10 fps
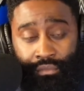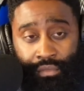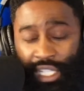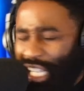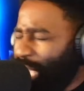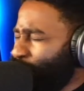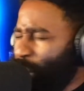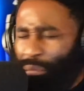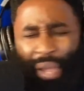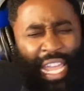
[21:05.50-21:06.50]
It
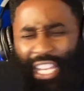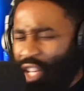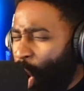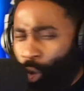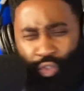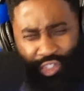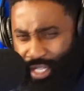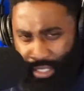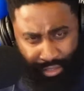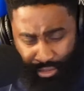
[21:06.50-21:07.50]
would make no
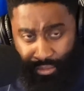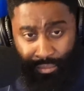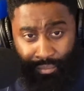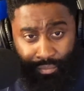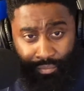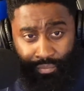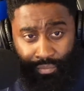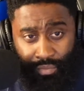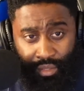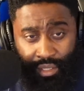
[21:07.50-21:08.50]
sense,
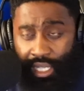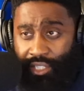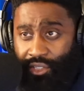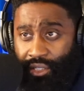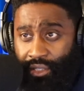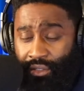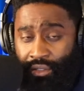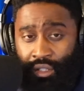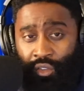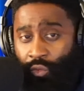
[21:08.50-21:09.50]
literally,
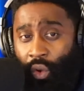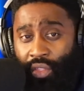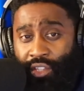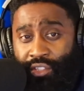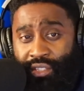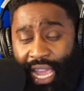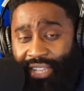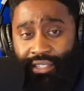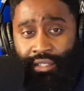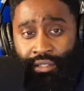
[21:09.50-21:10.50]
for the
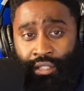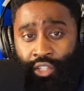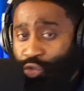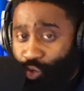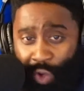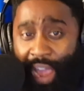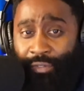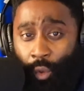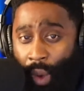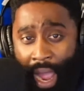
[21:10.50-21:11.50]
Texans to draft
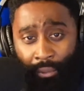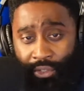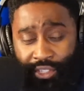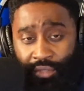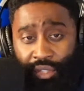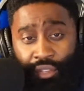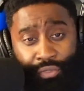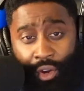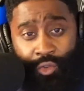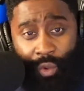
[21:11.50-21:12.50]
a wide receiver in the
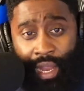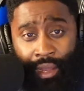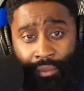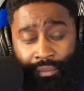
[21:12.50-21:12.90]
first round.